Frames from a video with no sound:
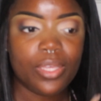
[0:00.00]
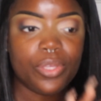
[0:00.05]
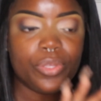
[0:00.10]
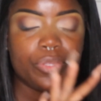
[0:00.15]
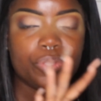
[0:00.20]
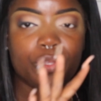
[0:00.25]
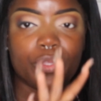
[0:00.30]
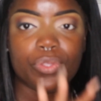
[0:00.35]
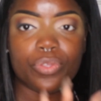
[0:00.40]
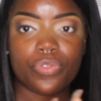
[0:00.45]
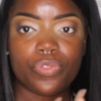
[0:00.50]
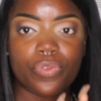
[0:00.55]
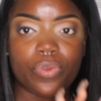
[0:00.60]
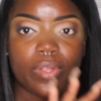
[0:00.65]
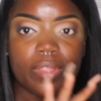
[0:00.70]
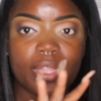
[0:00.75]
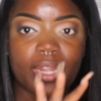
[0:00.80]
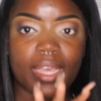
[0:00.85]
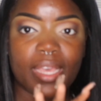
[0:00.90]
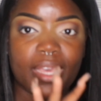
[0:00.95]
So the store
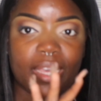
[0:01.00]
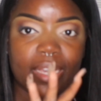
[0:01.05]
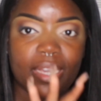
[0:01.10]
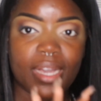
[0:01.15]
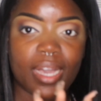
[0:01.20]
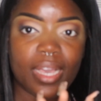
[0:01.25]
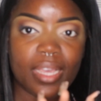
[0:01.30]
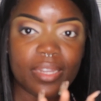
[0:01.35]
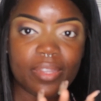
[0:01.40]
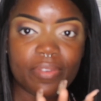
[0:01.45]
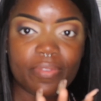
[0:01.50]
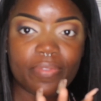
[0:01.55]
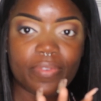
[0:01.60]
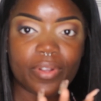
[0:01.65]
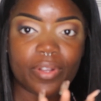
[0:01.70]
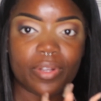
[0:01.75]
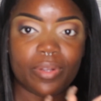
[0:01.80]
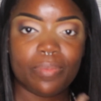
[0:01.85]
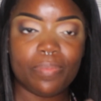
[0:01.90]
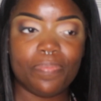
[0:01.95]
that I had gotten it
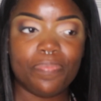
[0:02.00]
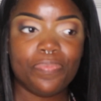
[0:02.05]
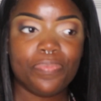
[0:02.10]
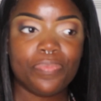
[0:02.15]
from